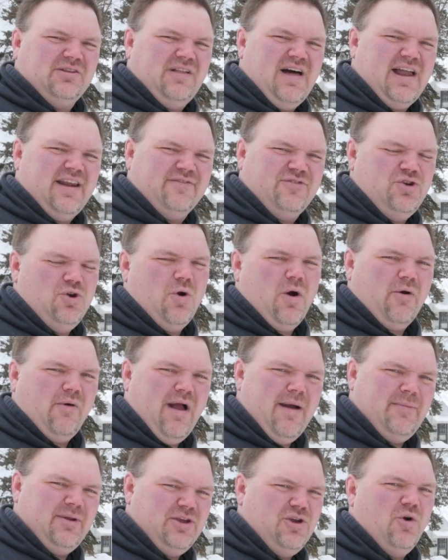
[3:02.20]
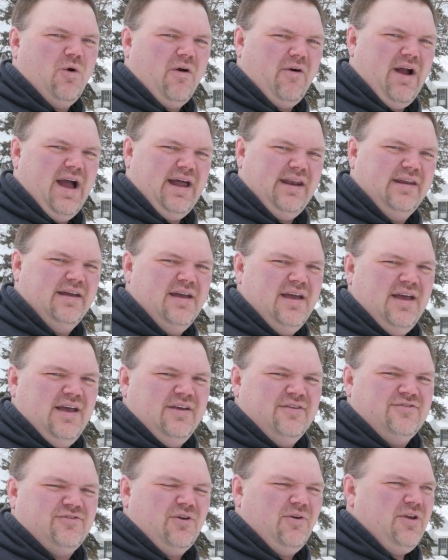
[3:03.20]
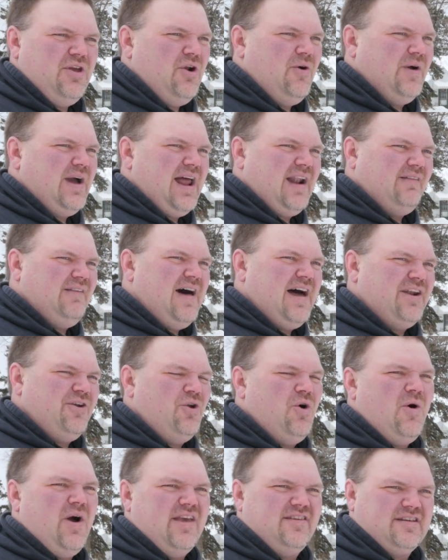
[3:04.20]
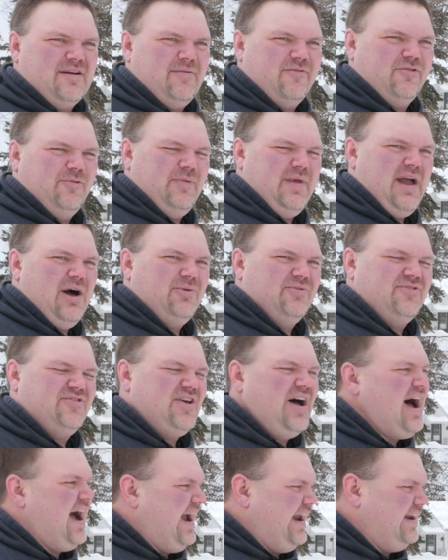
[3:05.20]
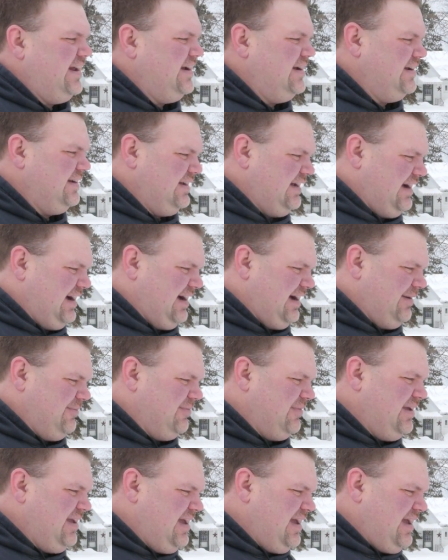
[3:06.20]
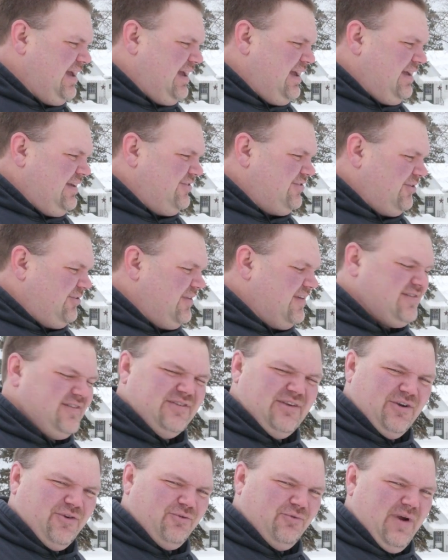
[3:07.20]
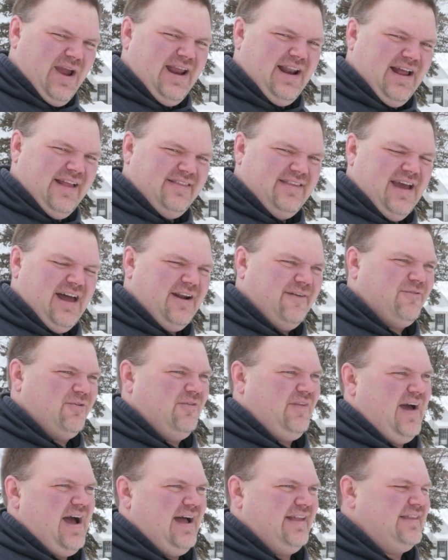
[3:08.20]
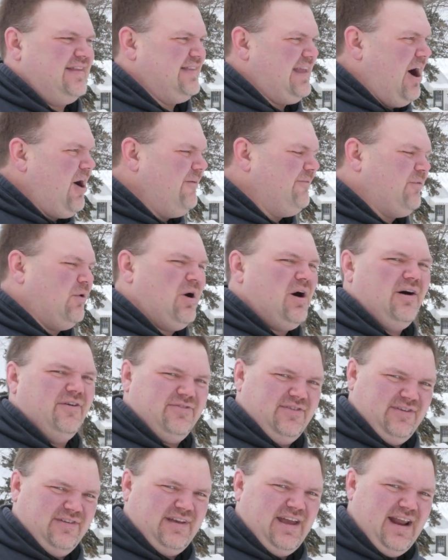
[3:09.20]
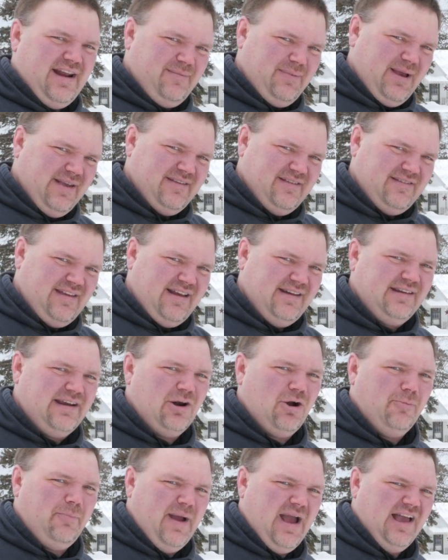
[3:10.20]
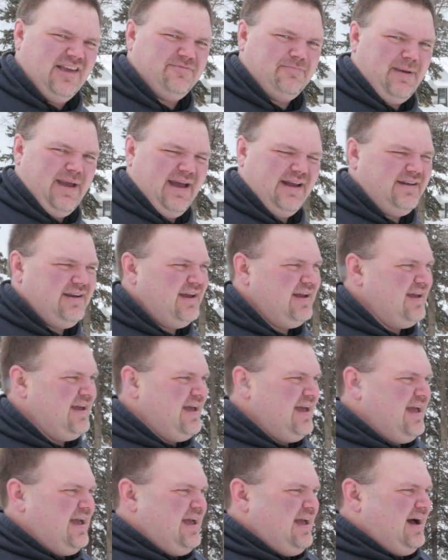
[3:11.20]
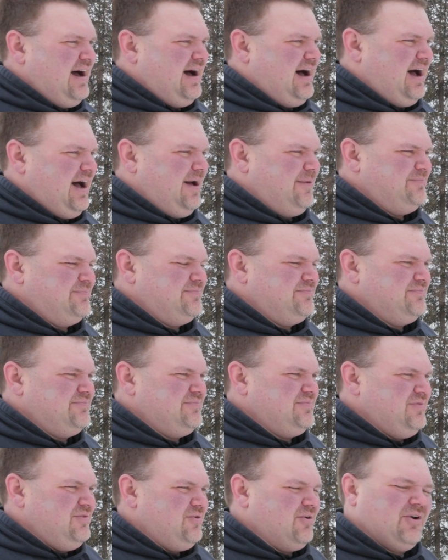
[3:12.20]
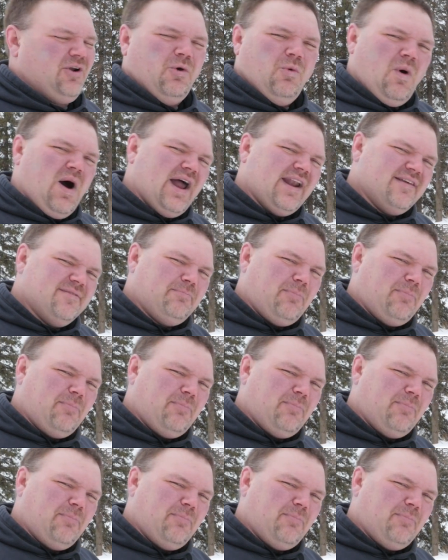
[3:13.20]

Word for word: a lot of QRM and QRN. So you don't got a lot of noise coming from the outside. So this is a great antenna for that. The downfalls is, again, because it's that narrow passband, you're going to want to